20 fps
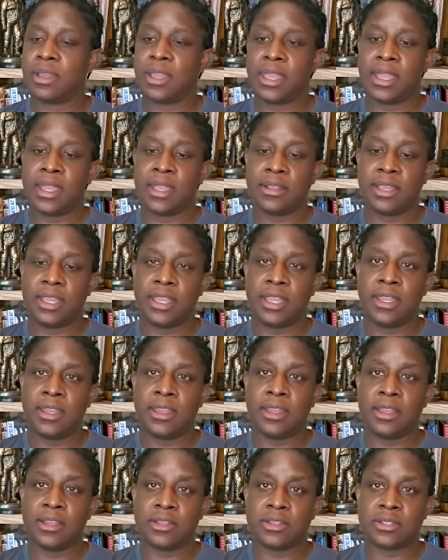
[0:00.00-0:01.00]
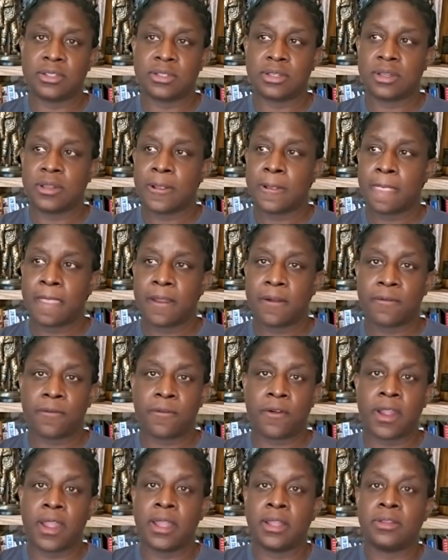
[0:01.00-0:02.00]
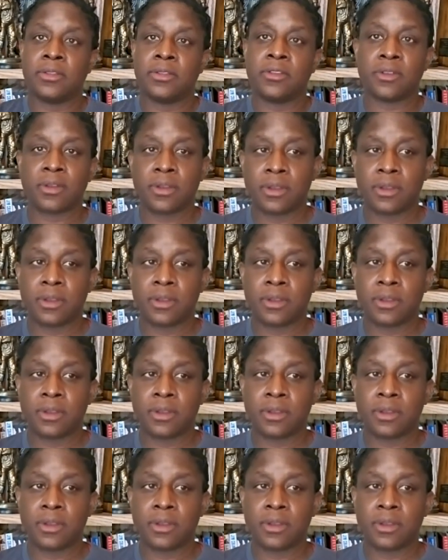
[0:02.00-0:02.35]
and he is a friend.